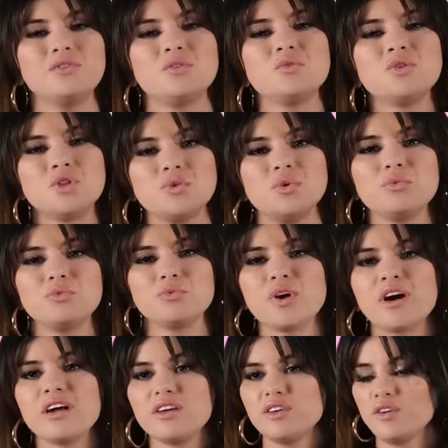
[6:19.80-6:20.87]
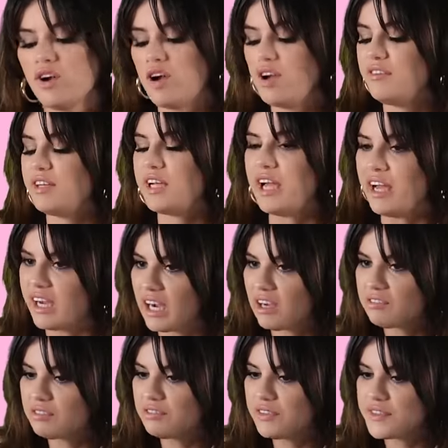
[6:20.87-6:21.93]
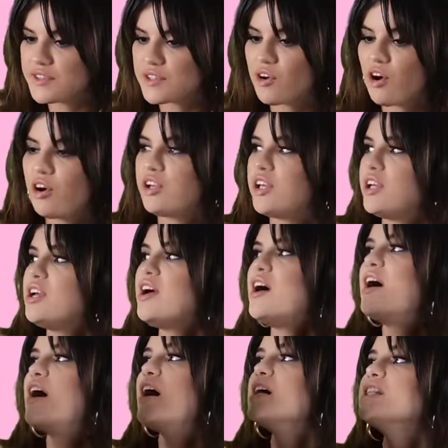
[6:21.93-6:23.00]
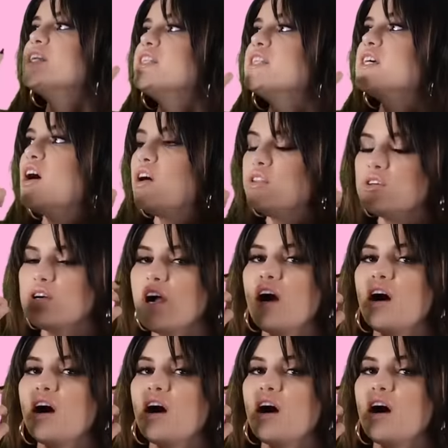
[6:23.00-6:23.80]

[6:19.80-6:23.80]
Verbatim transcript: if you do it right, you're having half of it soggy and then the other